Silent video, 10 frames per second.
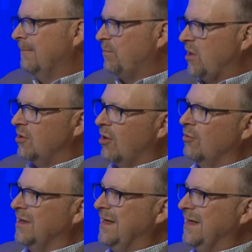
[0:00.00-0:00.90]
You
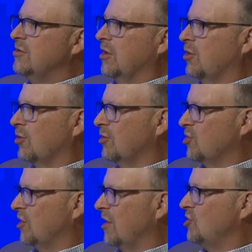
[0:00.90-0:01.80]
don't need to
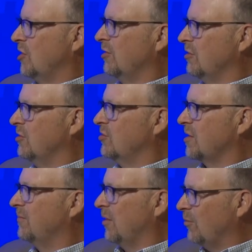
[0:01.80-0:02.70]
encourage an engineer to do
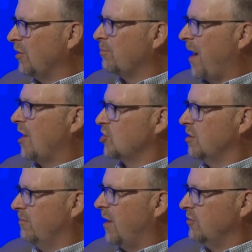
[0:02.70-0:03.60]
something when they're
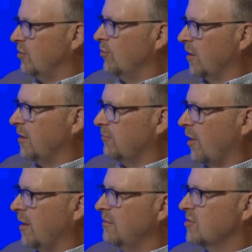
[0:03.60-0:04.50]
passionate about doing it,
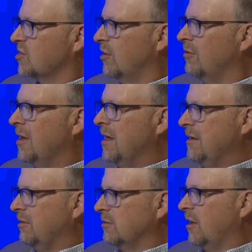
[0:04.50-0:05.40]
right? So
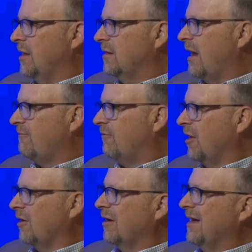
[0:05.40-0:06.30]
you're lighting that
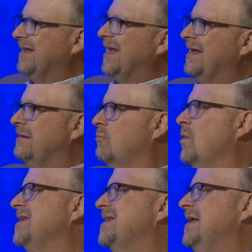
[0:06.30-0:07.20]
fire, and then
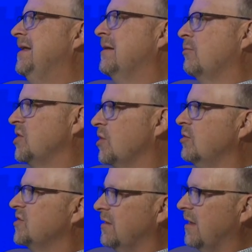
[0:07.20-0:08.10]
we see the
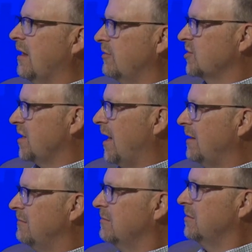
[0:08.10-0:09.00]
results on the other
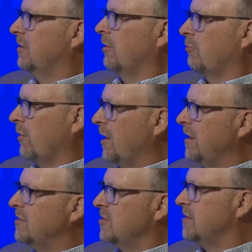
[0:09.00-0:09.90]
side. They're
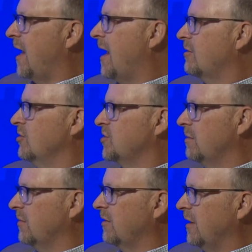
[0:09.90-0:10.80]
ready to tackle
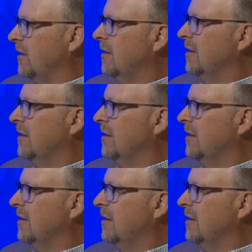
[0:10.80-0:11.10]
some of the